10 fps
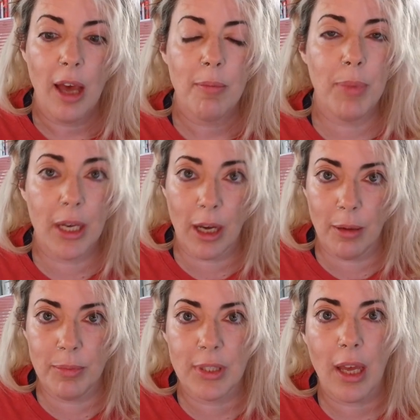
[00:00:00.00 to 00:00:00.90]

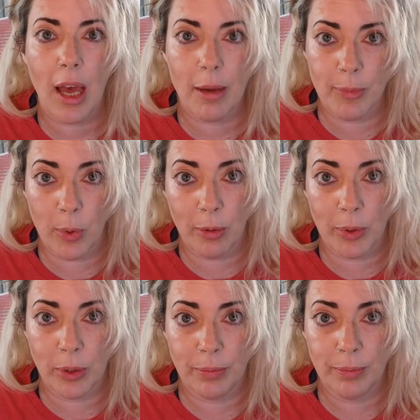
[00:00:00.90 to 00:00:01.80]
becomes
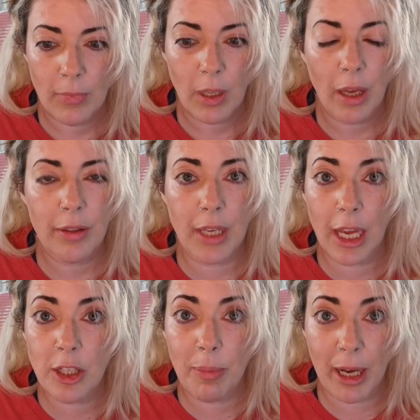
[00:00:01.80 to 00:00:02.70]
abnormal. The
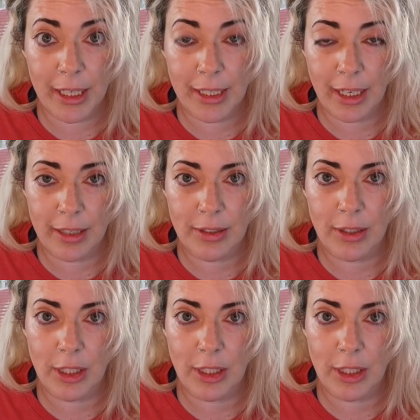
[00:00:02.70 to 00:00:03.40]
antibody test,